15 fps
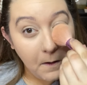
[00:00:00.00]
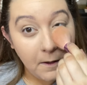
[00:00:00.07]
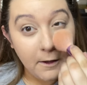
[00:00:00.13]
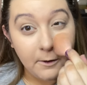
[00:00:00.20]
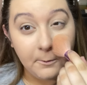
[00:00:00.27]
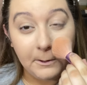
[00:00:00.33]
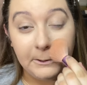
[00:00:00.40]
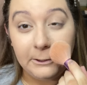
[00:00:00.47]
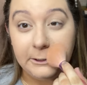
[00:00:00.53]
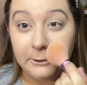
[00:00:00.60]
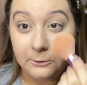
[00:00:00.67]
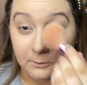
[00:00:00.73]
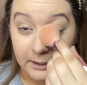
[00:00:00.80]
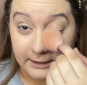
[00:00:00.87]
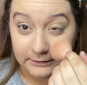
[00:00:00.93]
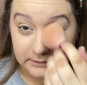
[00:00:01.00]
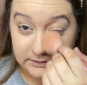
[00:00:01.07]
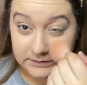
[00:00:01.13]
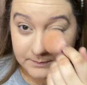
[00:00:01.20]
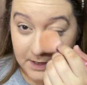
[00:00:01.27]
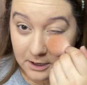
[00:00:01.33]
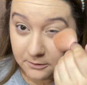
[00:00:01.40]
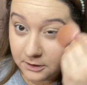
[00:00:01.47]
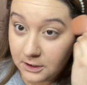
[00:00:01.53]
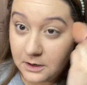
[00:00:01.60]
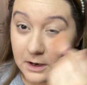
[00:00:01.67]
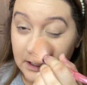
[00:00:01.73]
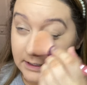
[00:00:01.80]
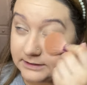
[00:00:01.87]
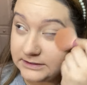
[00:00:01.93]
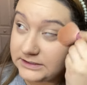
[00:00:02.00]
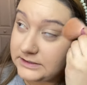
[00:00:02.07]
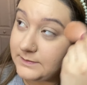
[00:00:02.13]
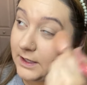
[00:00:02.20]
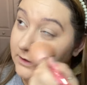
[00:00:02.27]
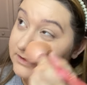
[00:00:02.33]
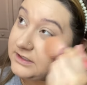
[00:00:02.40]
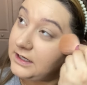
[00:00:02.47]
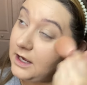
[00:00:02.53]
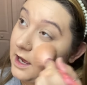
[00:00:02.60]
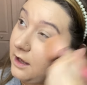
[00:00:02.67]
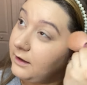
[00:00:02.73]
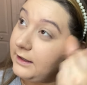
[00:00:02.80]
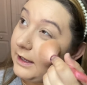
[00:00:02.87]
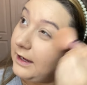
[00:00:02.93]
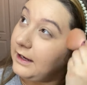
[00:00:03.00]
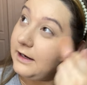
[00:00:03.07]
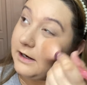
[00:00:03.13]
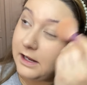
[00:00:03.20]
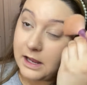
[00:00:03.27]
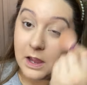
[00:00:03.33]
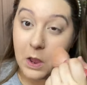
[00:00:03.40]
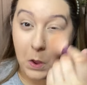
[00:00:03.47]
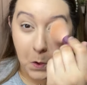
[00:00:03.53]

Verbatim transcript: I really do like this powder, and it smells like cotton candy.